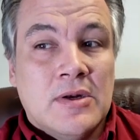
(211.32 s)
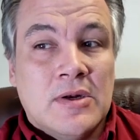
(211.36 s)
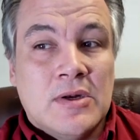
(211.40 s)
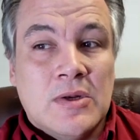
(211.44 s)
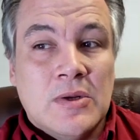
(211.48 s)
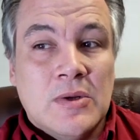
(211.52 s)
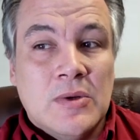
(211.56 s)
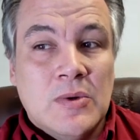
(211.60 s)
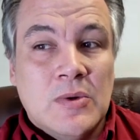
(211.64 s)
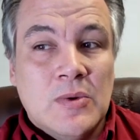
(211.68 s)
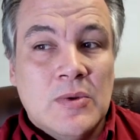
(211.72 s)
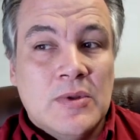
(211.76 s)

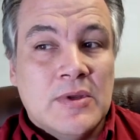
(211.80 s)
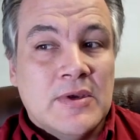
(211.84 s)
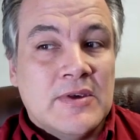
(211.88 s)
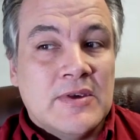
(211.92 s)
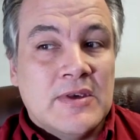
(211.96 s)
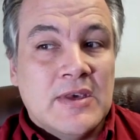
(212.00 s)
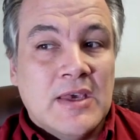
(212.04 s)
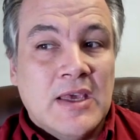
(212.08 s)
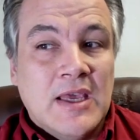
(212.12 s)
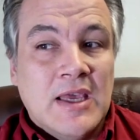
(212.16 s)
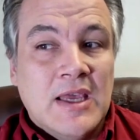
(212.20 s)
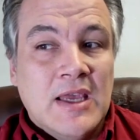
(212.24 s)
to the
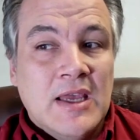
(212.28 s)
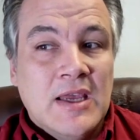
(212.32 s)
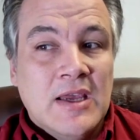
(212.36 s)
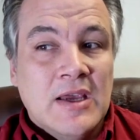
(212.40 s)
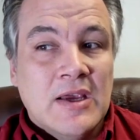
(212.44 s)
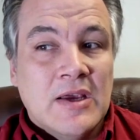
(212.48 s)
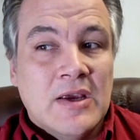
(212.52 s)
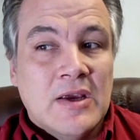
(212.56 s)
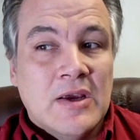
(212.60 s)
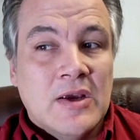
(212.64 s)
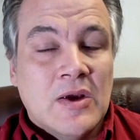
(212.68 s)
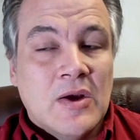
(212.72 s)
sea,
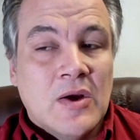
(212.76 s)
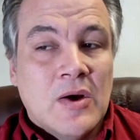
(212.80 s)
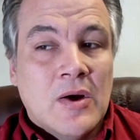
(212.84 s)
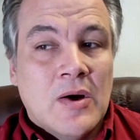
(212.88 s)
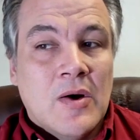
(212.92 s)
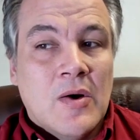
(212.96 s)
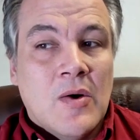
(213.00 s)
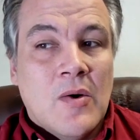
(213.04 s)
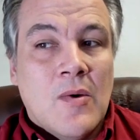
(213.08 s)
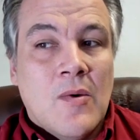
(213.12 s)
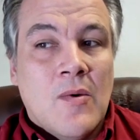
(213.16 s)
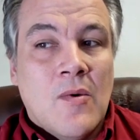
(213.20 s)

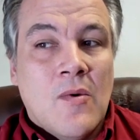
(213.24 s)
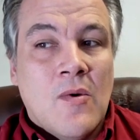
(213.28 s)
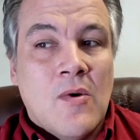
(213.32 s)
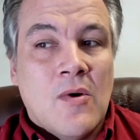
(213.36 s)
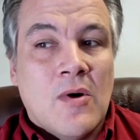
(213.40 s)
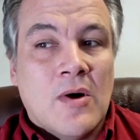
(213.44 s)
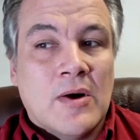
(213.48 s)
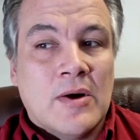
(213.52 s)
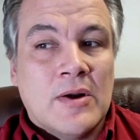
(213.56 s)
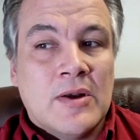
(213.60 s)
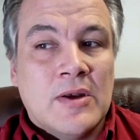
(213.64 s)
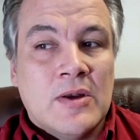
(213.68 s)

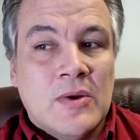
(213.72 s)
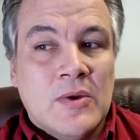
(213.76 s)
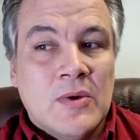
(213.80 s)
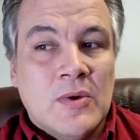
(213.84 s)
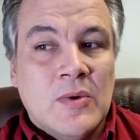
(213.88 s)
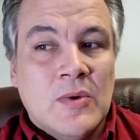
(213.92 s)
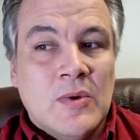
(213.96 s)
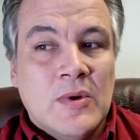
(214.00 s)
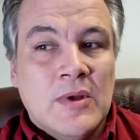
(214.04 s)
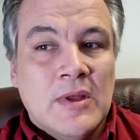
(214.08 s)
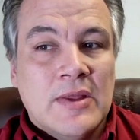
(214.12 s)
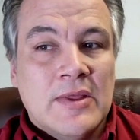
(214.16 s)
or
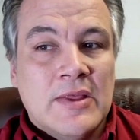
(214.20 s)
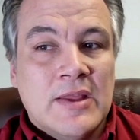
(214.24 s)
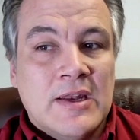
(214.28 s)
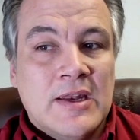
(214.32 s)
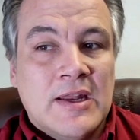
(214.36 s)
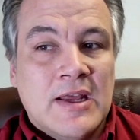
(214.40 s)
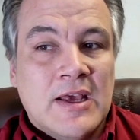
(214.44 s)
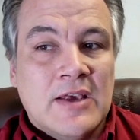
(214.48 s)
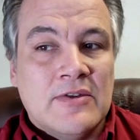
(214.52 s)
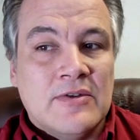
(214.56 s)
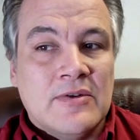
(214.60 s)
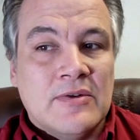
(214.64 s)
to the
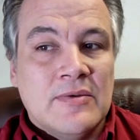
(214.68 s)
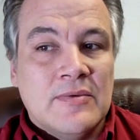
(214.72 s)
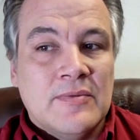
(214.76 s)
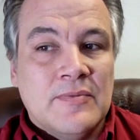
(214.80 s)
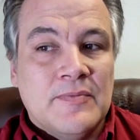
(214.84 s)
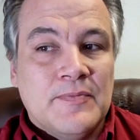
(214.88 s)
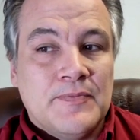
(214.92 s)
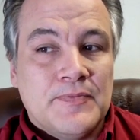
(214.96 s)
desert?